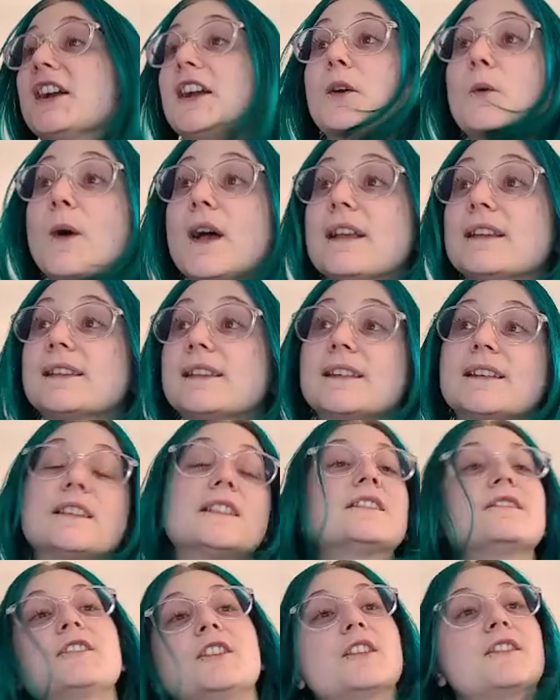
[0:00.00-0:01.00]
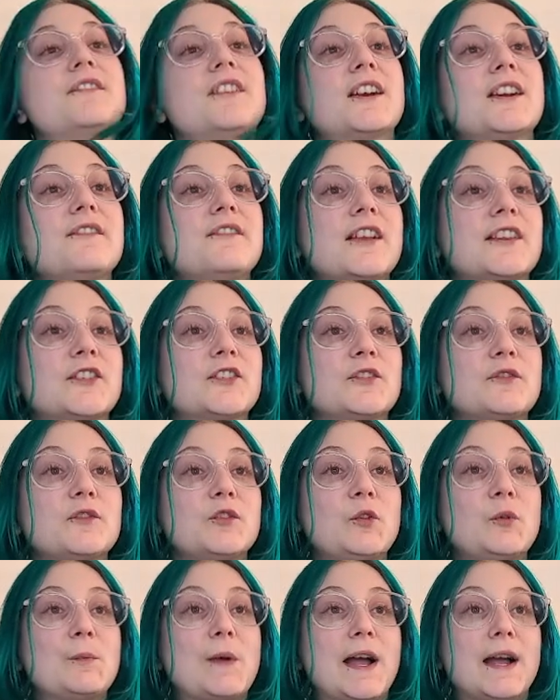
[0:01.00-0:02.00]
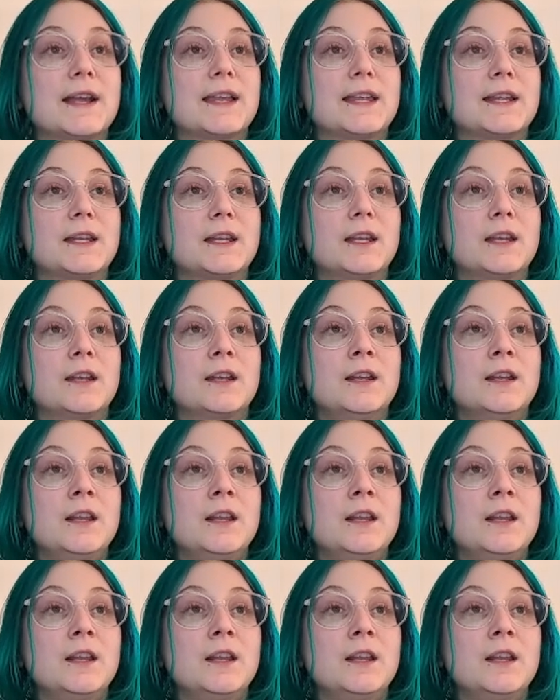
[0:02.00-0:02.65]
quests for the Fairy Festival back in,